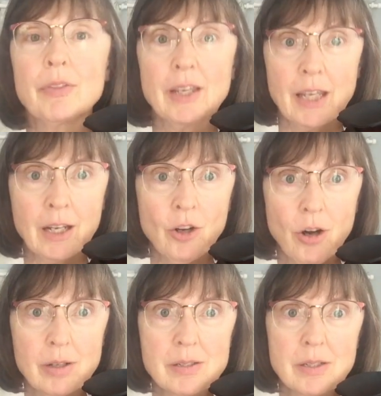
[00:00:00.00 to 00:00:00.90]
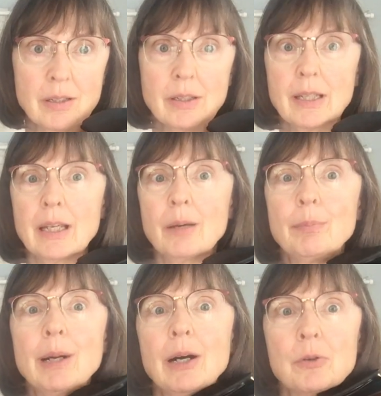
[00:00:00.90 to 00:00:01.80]
thinking constantly
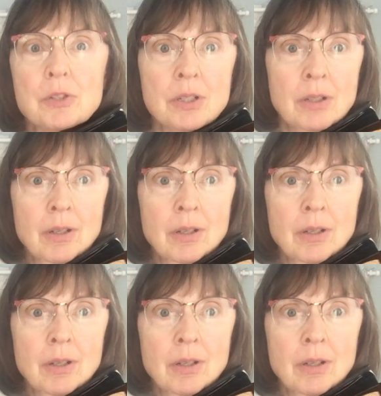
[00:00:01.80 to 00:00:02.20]
about